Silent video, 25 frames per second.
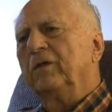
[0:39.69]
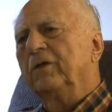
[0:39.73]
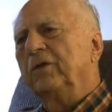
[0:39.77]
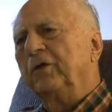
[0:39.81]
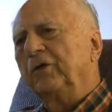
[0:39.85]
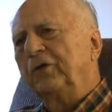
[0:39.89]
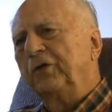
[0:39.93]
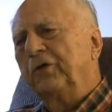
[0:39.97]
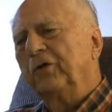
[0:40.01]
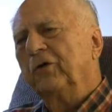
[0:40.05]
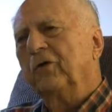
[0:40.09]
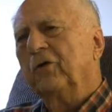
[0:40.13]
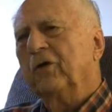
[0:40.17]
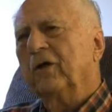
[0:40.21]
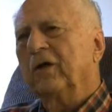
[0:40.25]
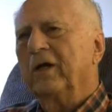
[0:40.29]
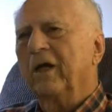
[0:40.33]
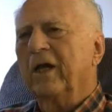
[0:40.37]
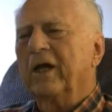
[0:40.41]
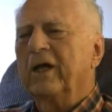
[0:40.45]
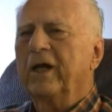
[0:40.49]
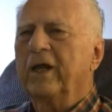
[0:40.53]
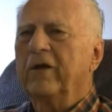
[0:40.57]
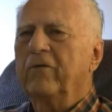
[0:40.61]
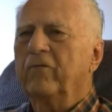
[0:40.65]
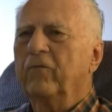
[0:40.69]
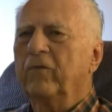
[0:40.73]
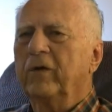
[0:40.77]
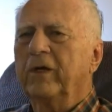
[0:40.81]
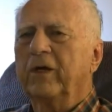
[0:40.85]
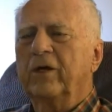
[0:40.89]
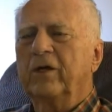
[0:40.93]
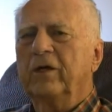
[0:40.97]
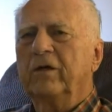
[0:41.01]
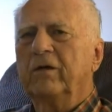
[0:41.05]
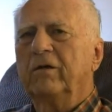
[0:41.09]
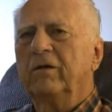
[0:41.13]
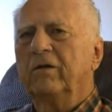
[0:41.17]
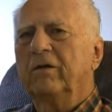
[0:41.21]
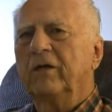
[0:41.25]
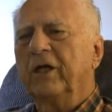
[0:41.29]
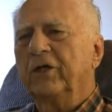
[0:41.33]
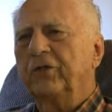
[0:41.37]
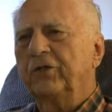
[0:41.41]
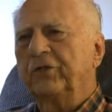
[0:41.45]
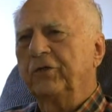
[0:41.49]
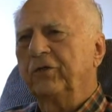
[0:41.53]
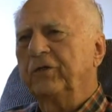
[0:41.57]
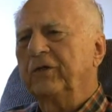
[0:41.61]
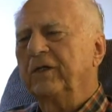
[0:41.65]
shore, and then when they'd
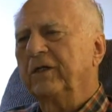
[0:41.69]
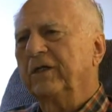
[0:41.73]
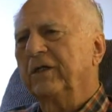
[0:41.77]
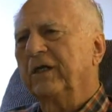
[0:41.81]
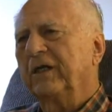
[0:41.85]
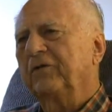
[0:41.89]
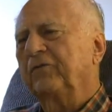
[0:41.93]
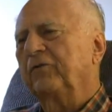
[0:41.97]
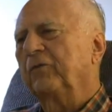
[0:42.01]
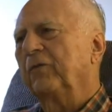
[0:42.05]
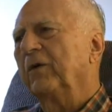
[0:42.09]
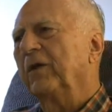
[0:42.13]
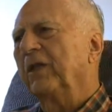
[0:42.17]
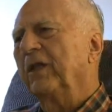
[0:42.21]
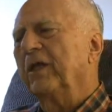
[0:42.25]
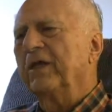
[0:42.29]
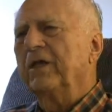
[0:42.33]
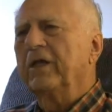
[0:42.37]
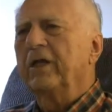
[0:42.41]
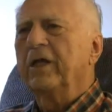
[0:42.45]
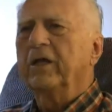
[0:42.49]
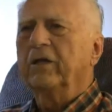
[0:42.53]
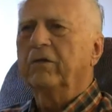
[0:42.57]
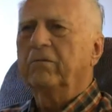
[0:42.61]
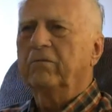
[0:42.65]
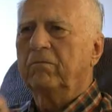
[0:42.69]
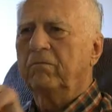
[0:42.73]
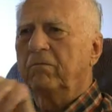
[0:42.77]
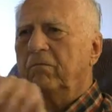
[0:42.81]
shoot at us, well, then